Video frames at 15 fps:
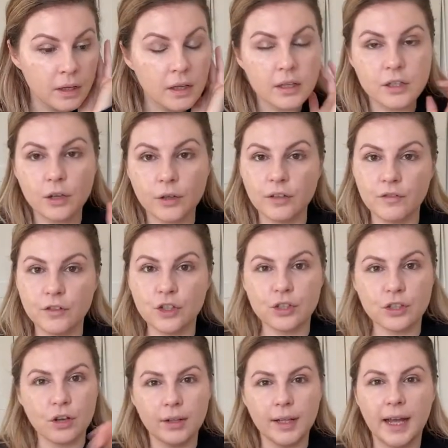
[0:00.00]
So you've just
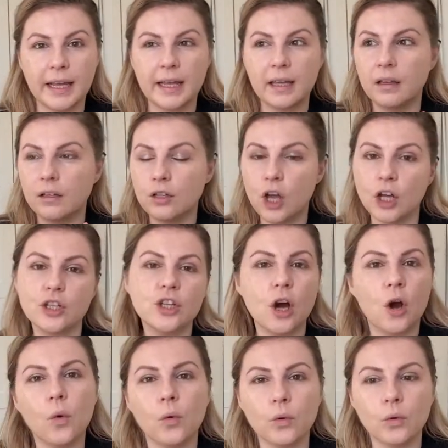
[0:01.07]
got like a
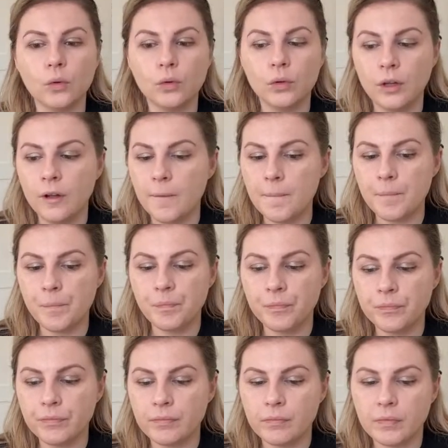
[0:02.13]
total
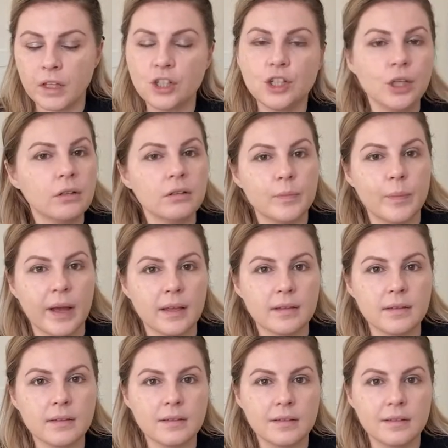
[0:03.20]
chill
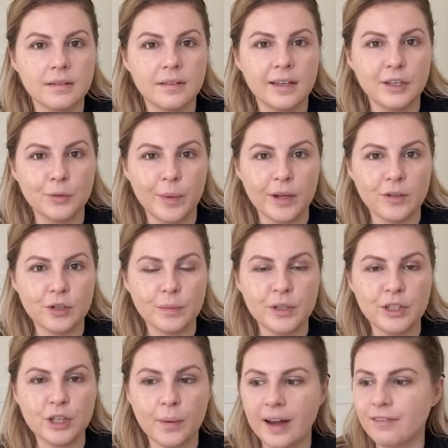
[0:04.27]
space in your bedroom.
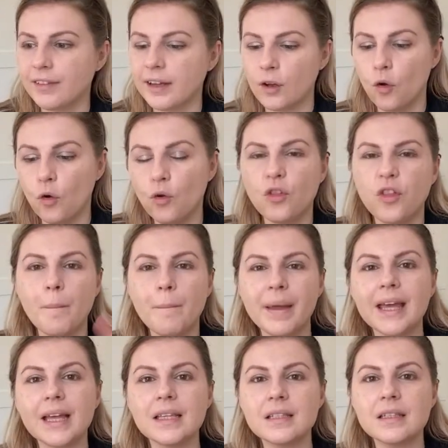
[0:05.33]
You don't have like all the
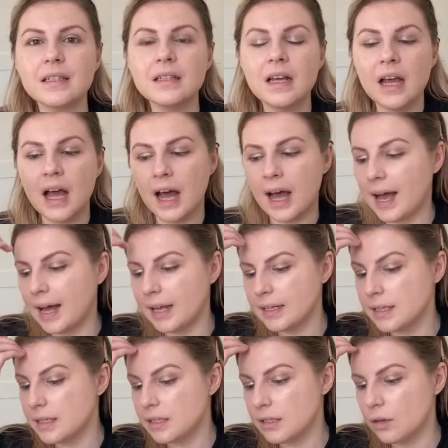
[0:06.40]
bits
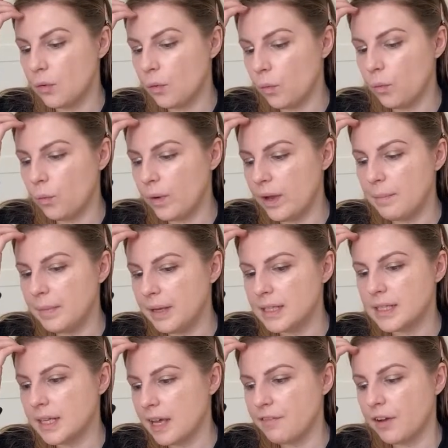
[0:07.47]
and it
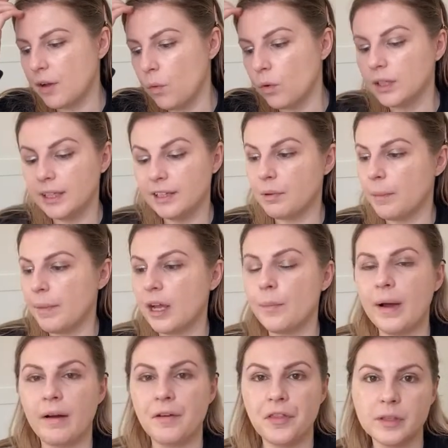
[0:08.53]
means that if I want to leave my
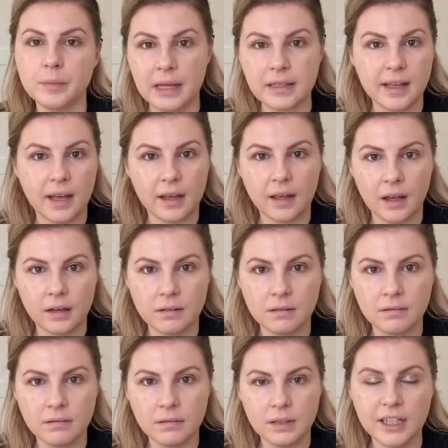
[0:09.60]
makeup out in this basket, I can.
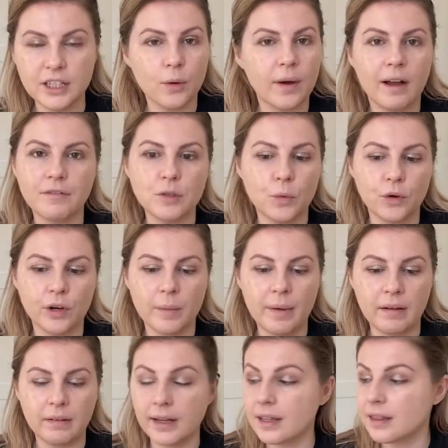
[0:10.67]
I don't have to worry
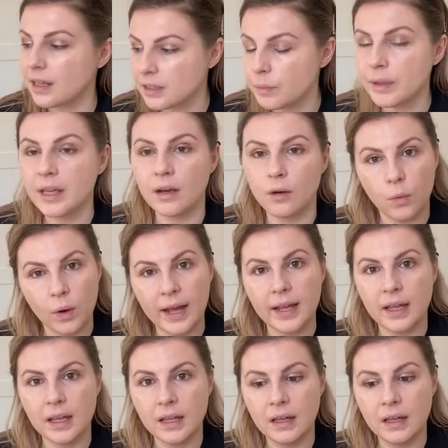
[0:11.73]
about like things being away.